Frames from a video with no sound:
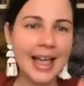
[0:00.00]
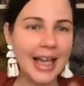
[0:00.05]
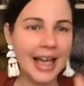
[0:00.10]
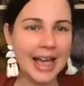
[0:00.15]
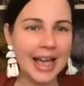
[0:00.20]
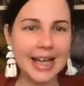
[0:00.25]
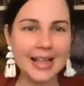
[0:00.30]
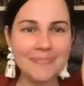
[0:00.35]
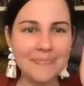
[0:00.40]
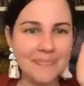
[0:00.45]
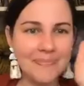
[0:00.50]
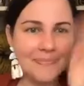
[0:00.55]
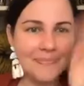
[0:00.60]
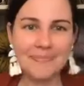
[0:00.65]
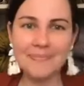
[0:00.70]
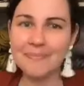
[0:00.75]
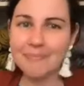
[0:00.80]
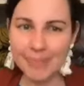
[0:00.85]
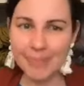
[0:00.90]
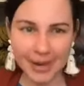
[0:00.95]
and
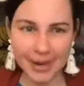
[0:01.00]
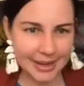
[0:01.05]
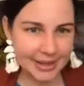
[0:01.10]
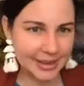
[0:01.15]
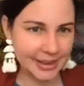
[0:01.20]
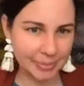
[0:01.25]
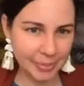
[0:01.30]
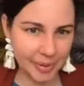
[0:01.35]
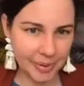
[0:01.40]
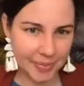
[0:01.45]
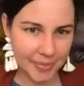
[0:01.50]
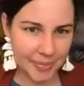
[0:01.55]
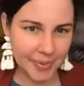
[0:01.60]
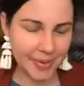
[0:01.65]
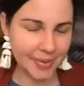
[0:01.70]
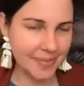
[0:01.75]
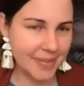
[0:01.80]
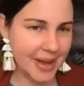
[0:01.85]
make the pom-pom.